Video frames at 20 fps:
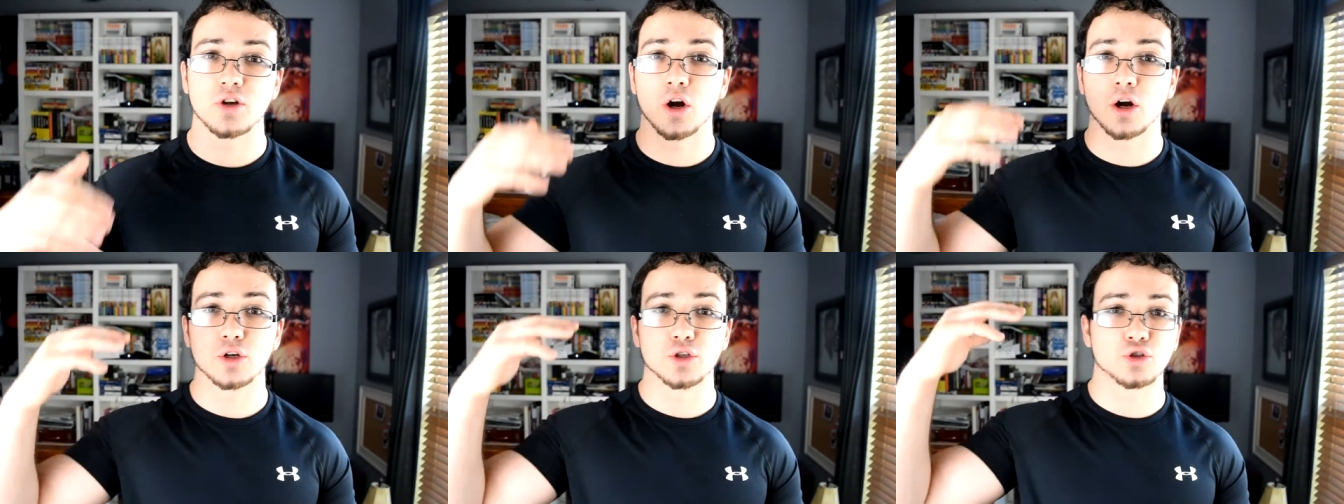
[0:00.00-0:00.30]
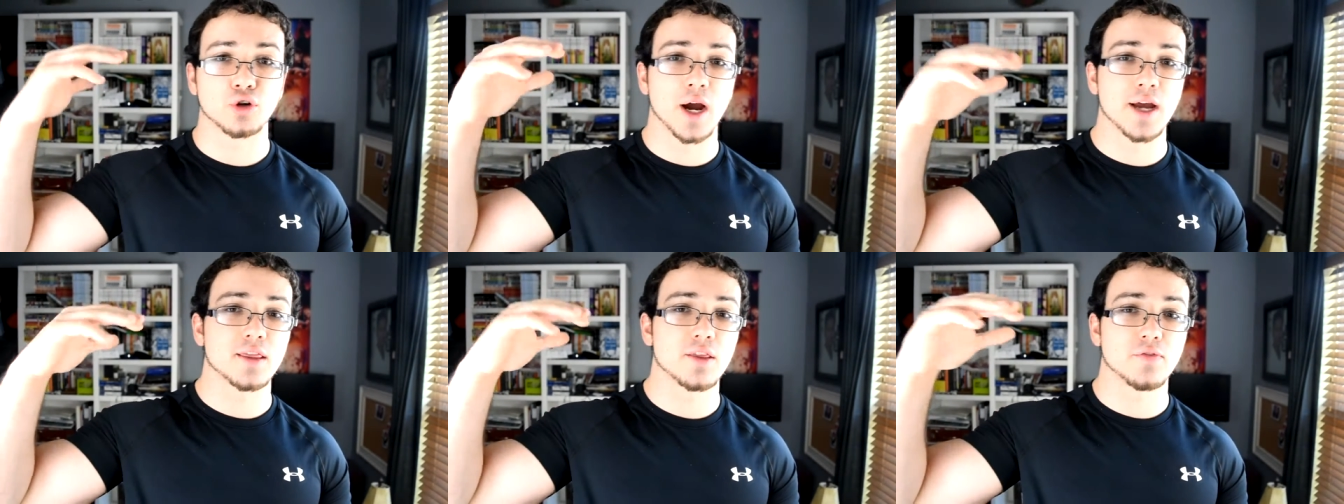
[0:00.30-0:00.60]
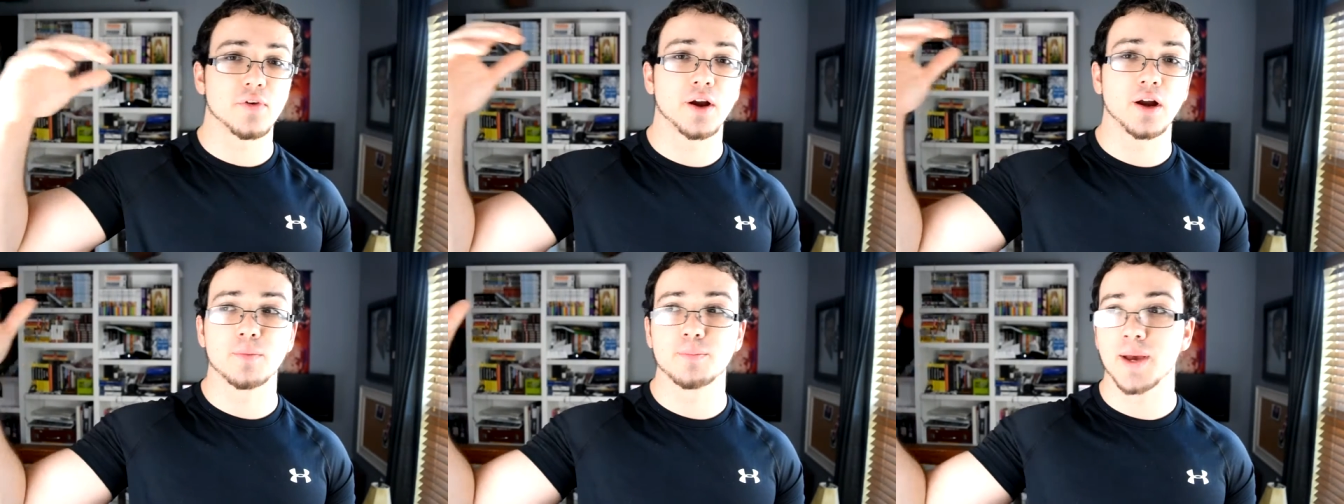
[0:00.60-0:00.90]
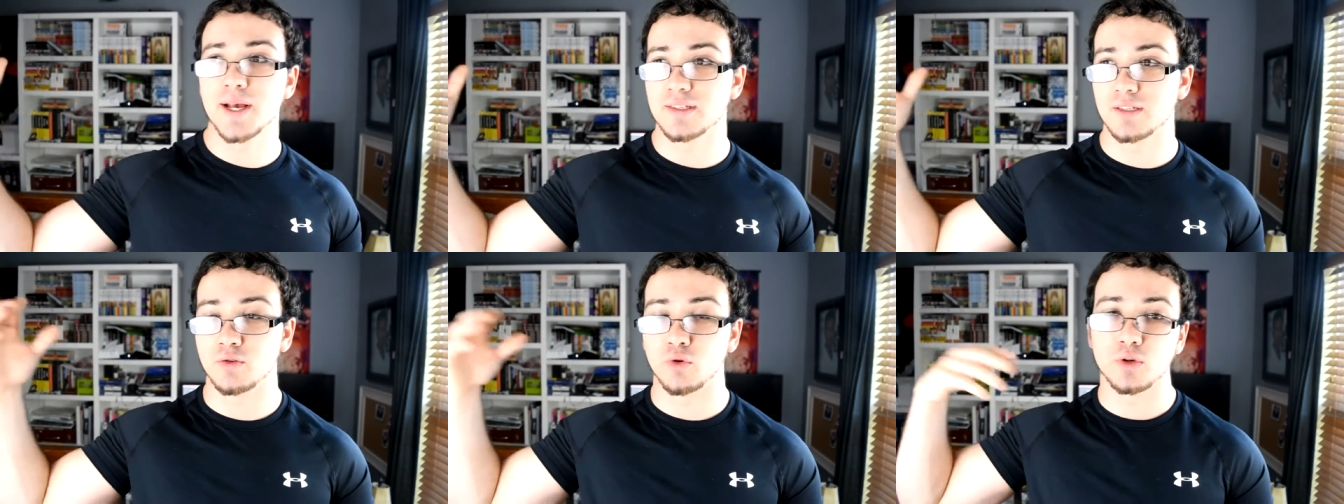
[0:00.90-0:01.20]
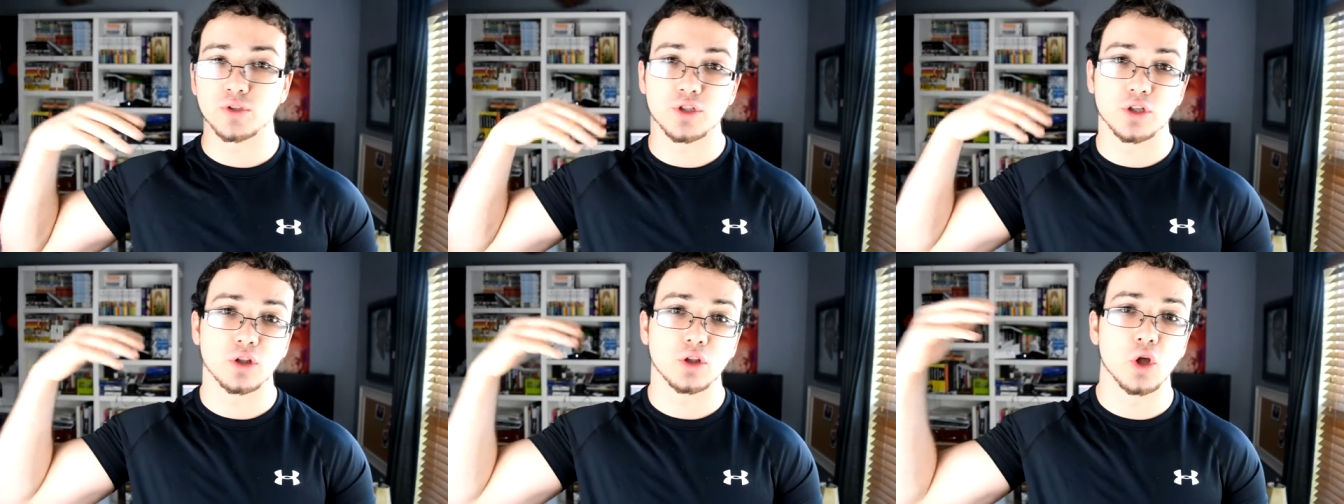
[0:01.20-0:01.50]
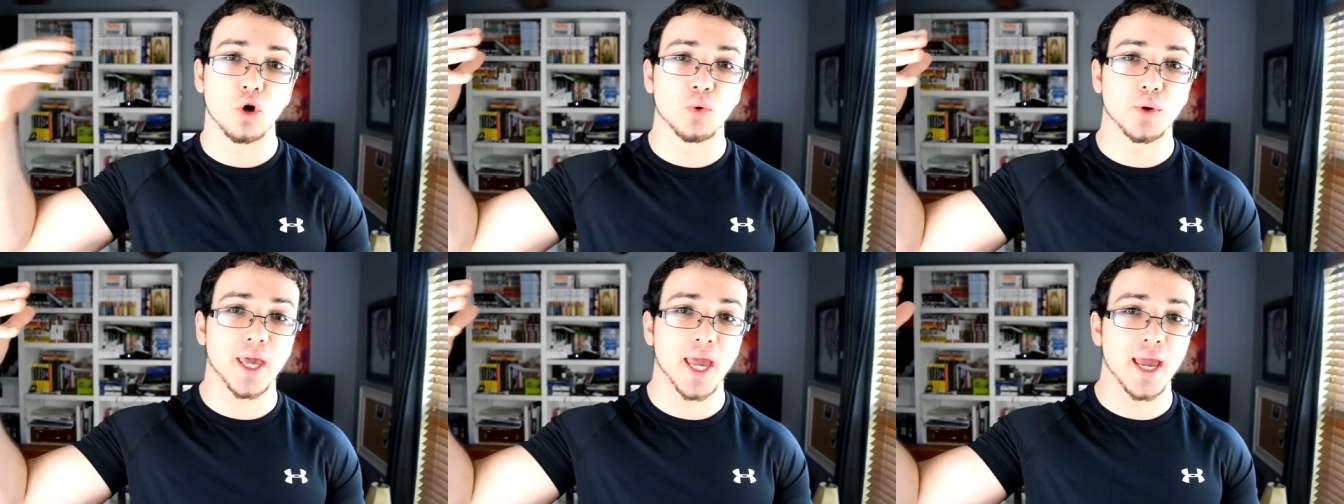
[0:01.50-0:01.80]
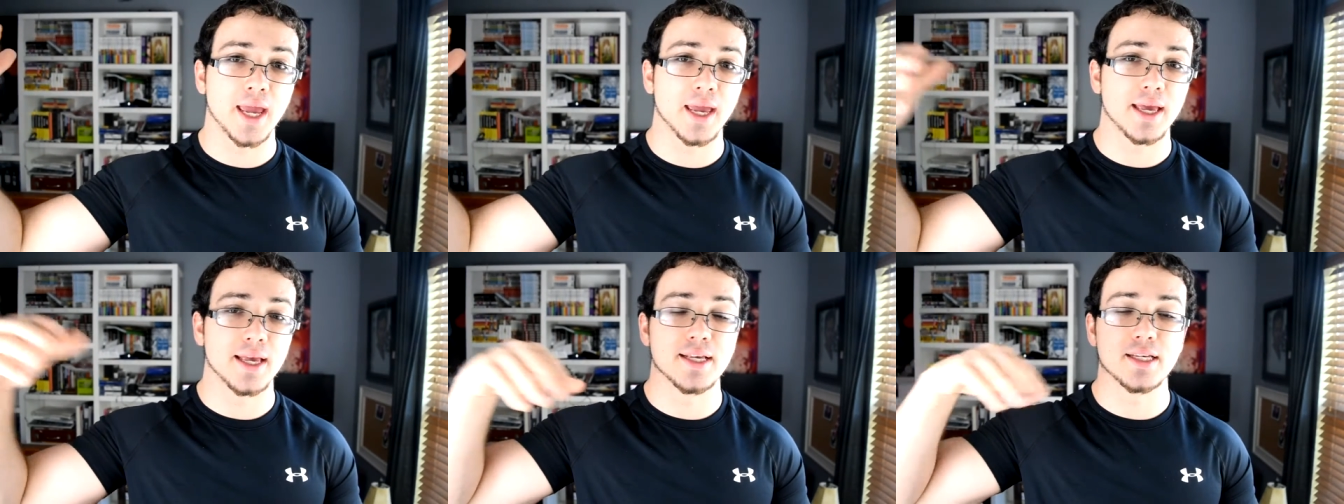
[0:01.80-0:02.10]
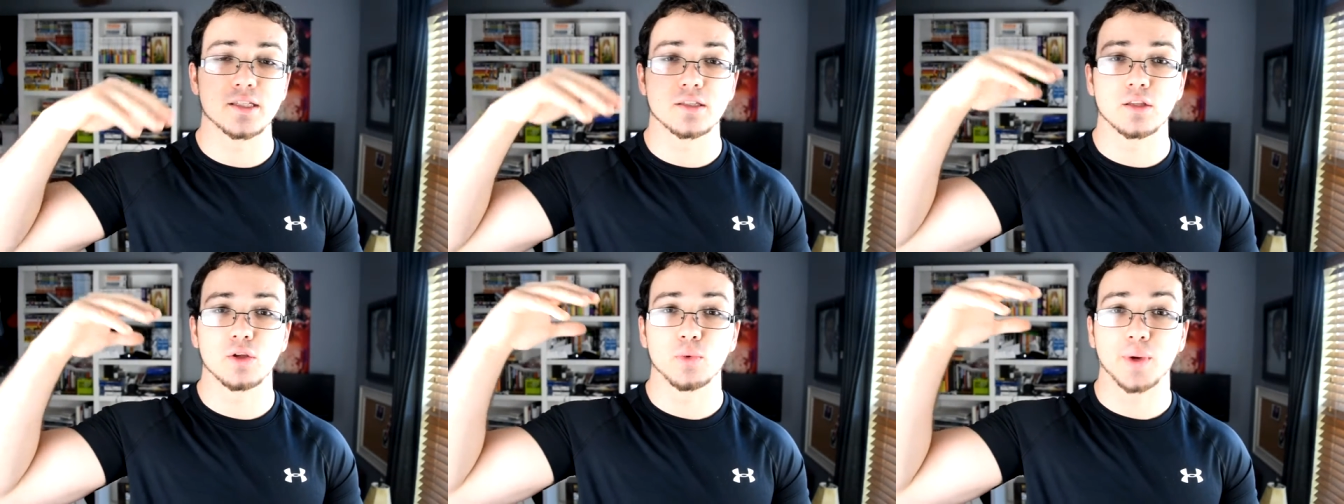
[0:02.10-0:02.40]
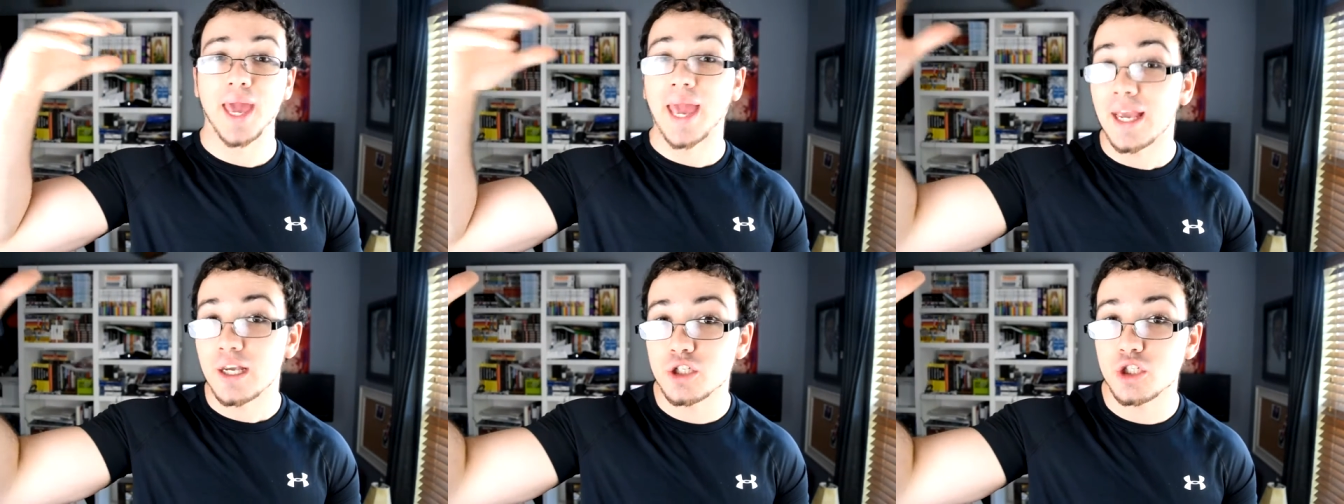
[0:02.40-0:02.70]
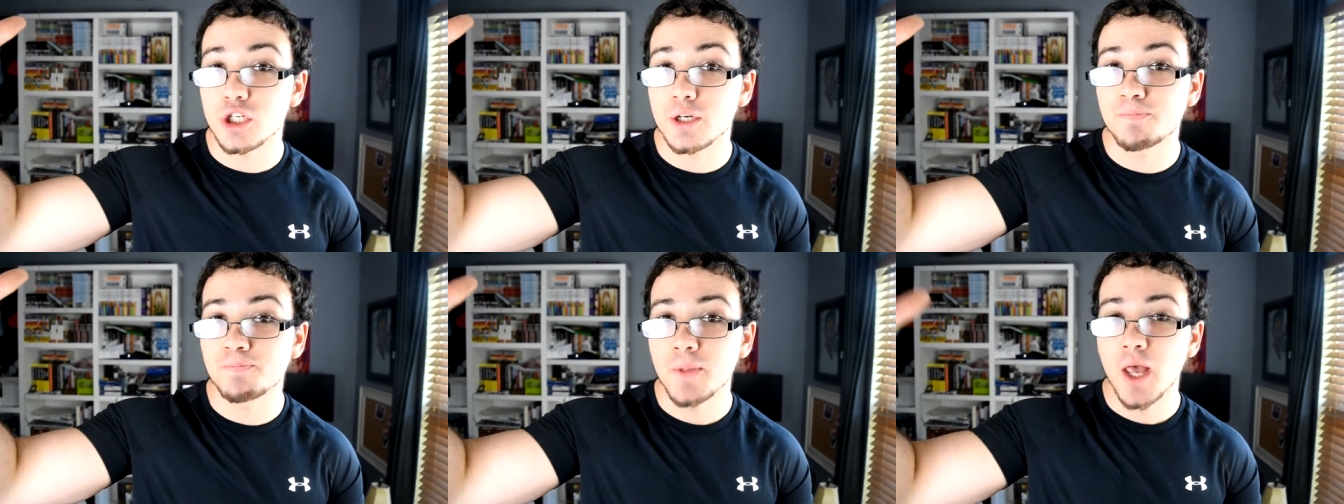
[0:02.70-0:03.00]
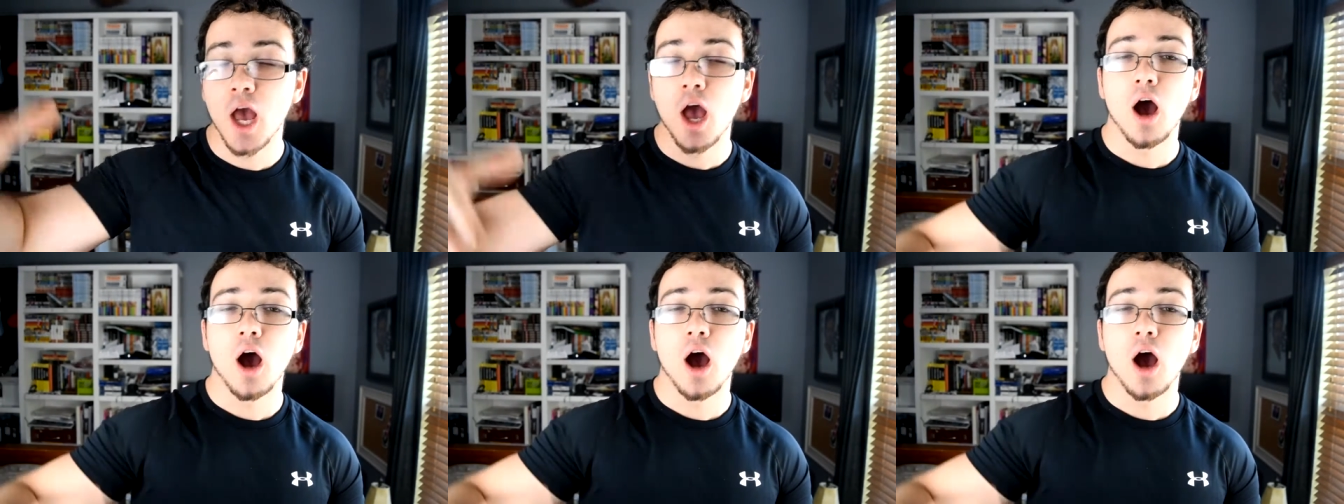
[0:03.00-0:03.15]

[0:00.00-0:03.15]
are trying the very best in order to locate his location,